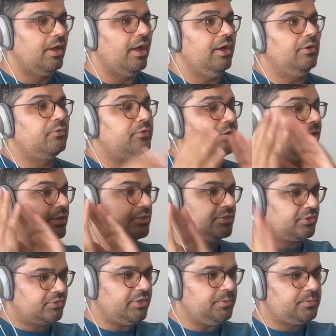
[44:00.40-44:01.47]
for our
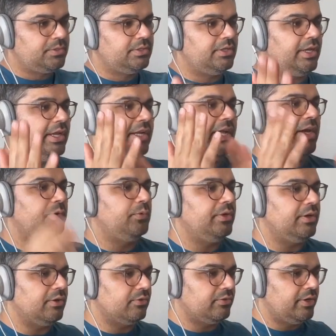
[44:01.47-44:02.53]
script, and now we
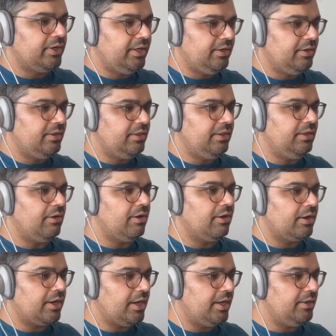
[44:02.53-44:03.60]
are running the
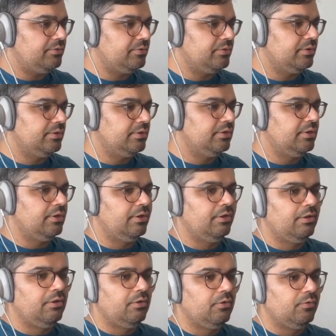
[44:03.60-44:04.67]
archive
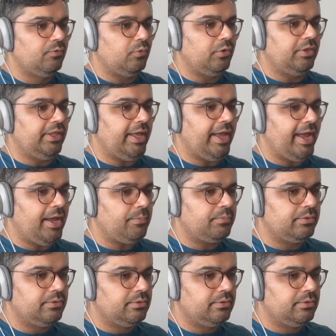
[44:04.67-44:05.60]
for the app.